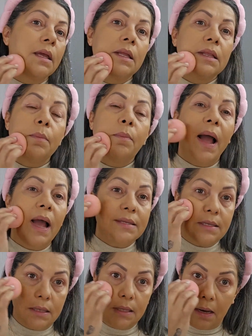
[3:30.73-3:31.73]

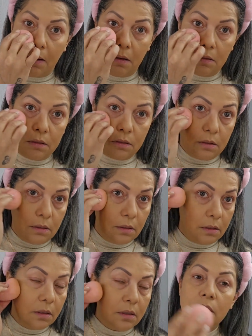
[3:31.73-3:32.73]
deposit there.
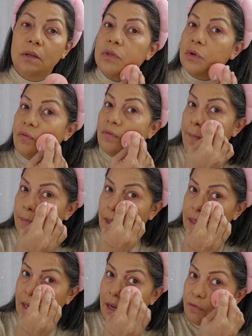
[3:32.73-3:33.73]
So if I'm
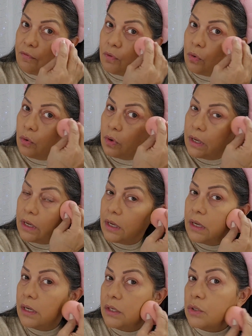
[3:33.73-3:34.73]
not careful,
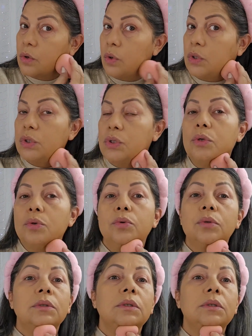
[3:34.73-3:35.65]
it is going to